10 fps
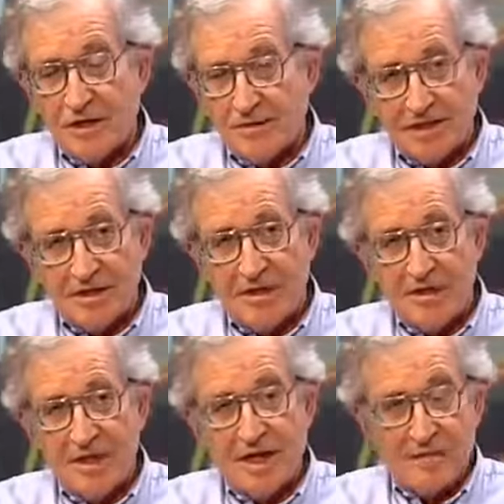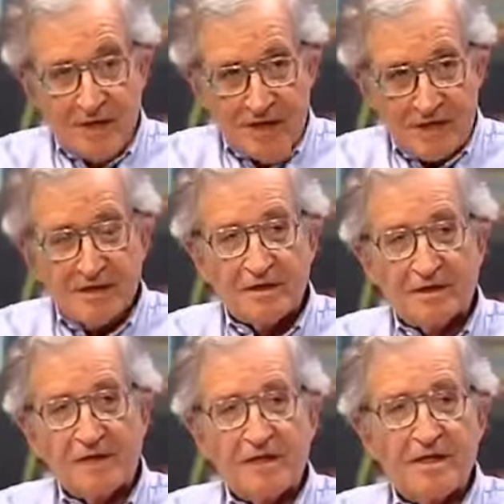German
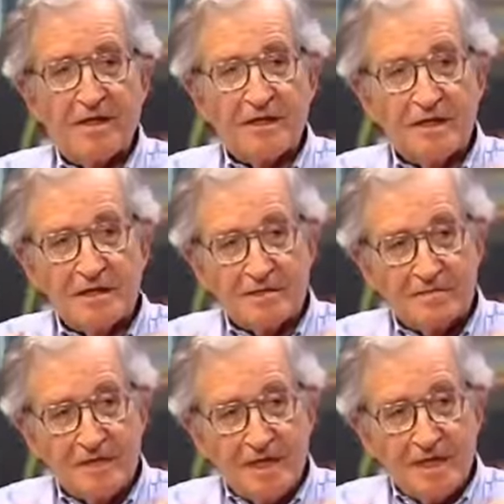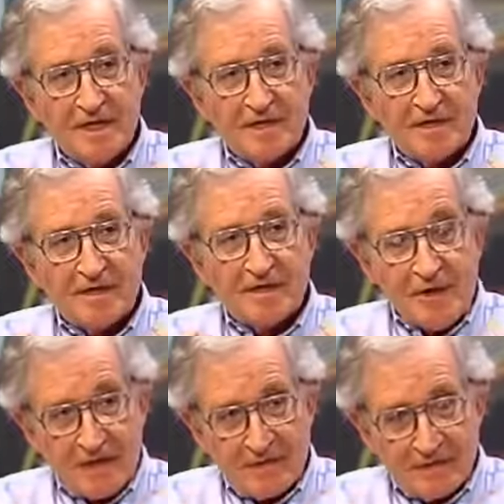ambassador and the
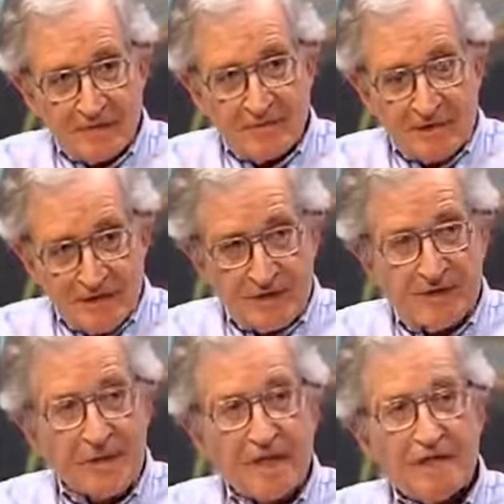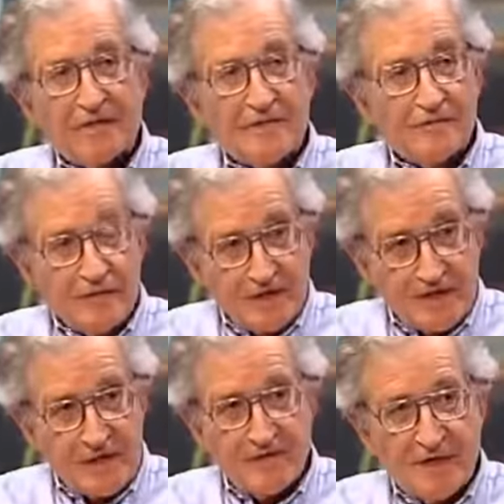regional director of
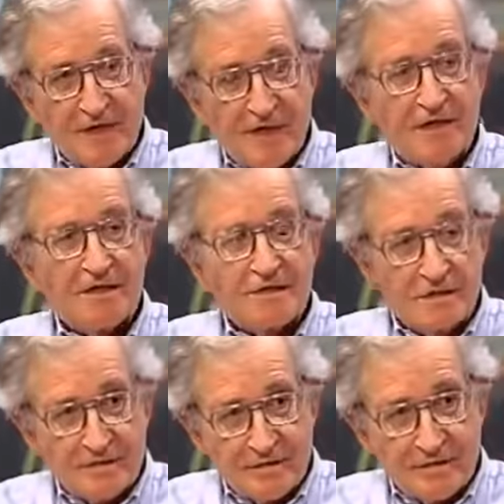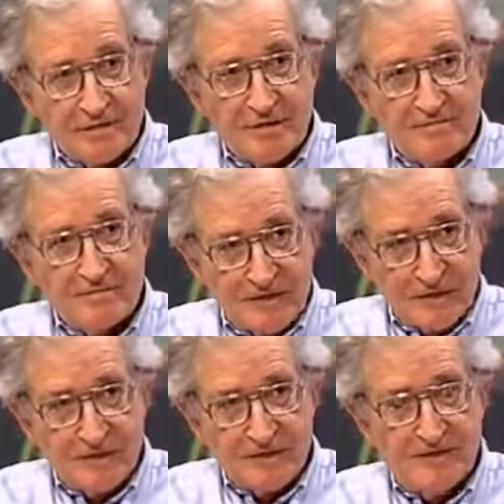Near East Foundation, who
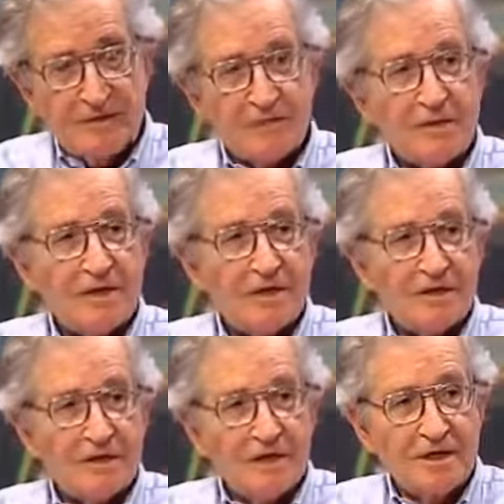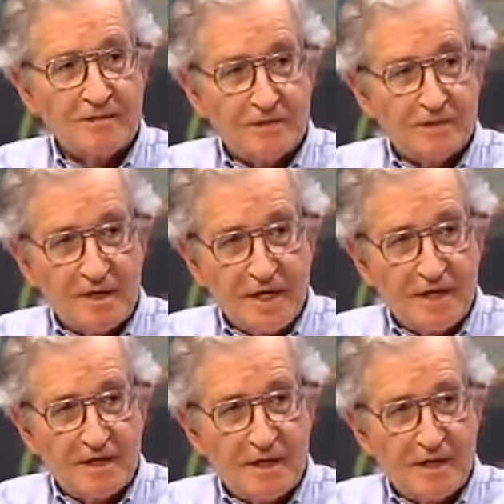does field work in
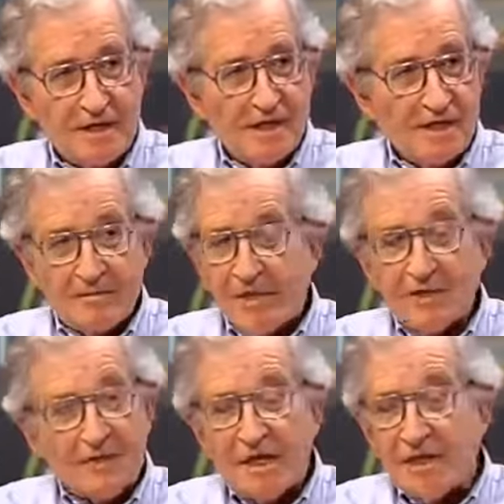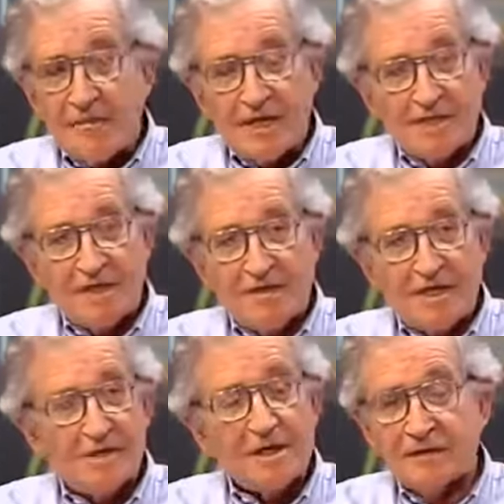Sudan, both of them
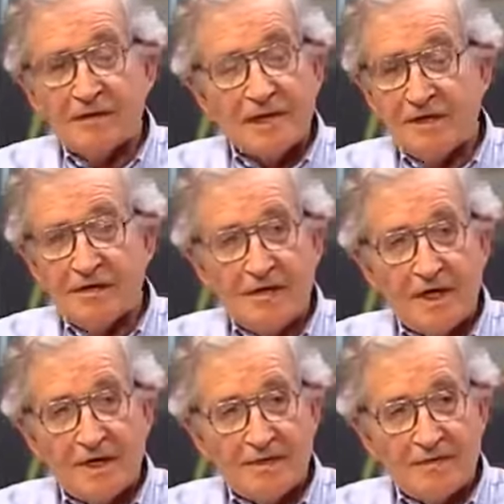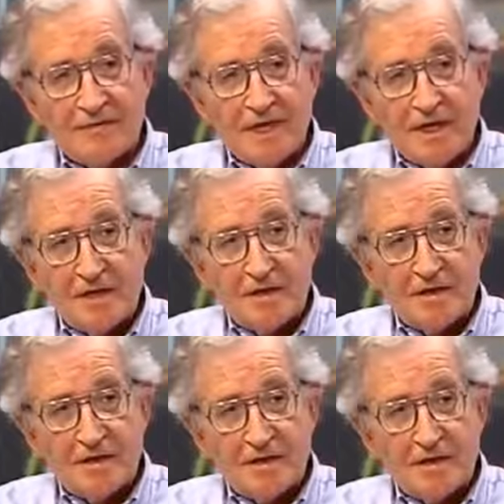estimate several tens of thousands of deaths